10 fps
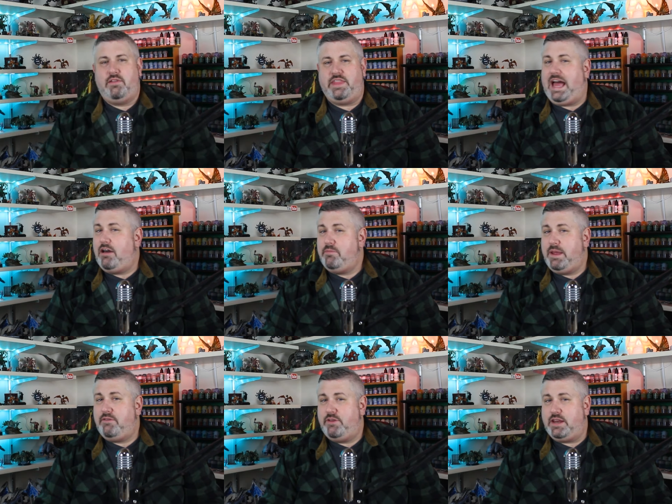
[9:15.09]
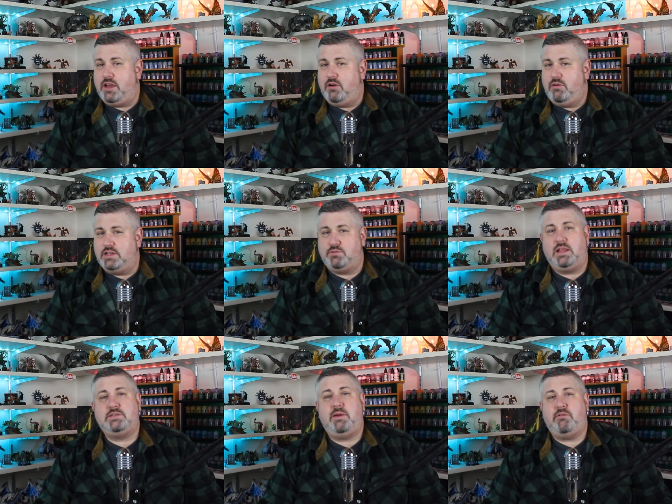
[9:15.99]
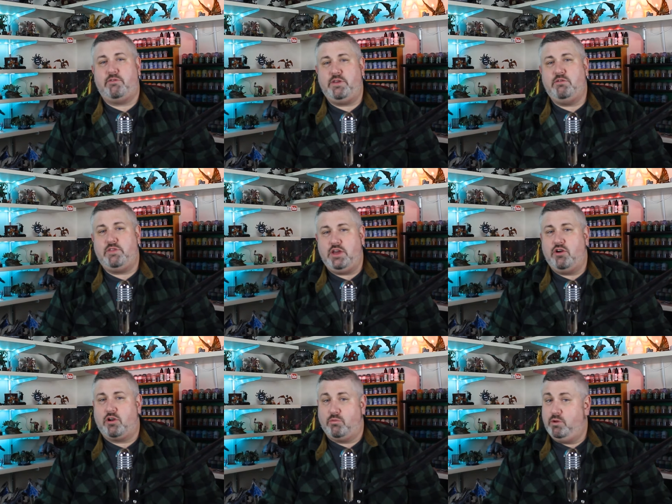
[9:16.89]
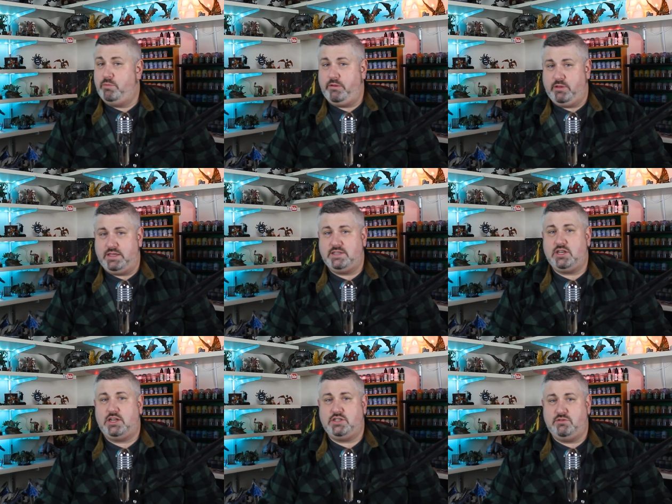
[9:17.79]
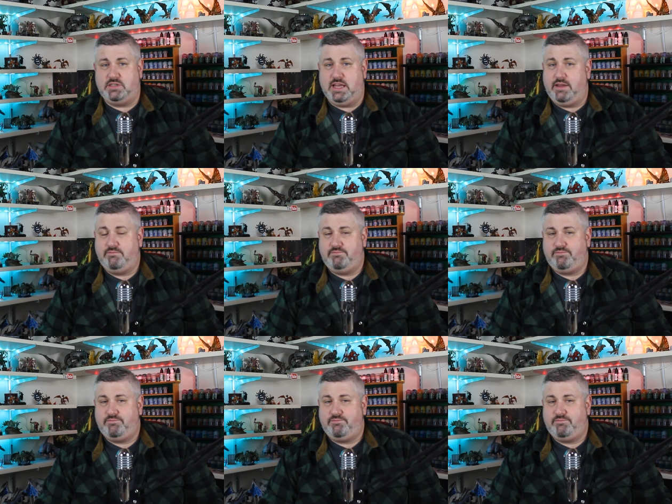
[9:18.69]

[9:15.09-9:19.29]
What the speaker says: The How to Paint video, as well as my review of the Ogre, will be released on Tuesday.